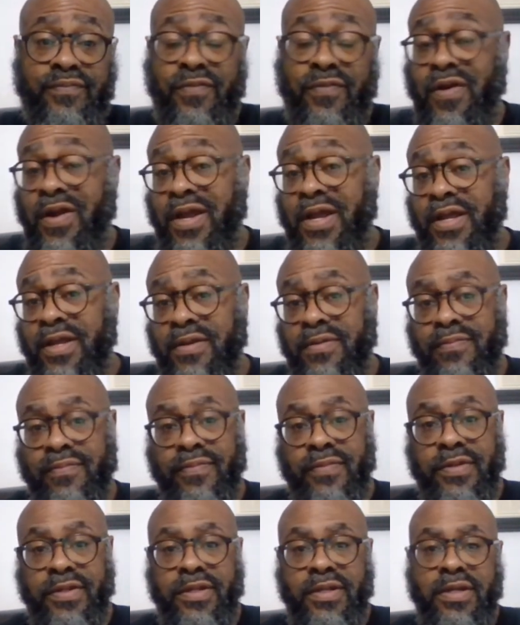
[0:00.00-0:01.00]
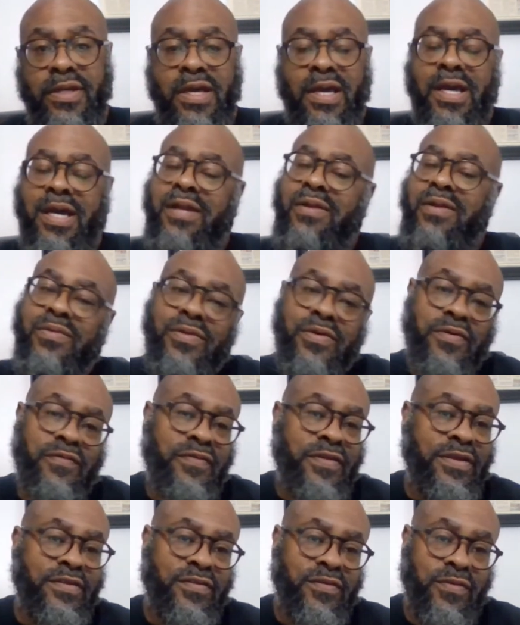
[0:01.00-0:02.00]
Right? I don't know if
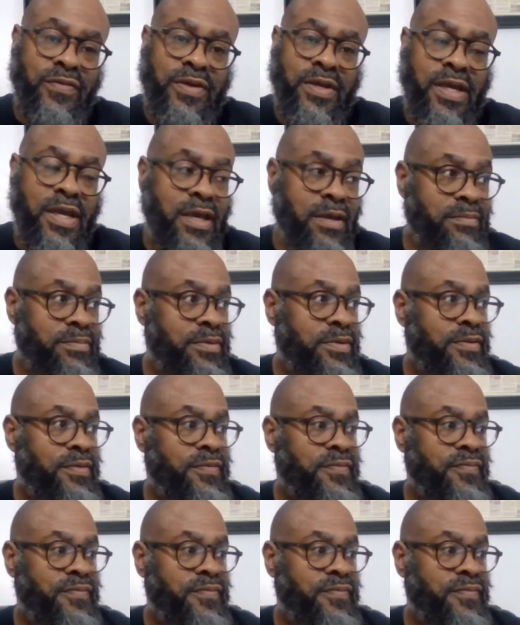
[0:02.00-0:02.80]
that's going to happen.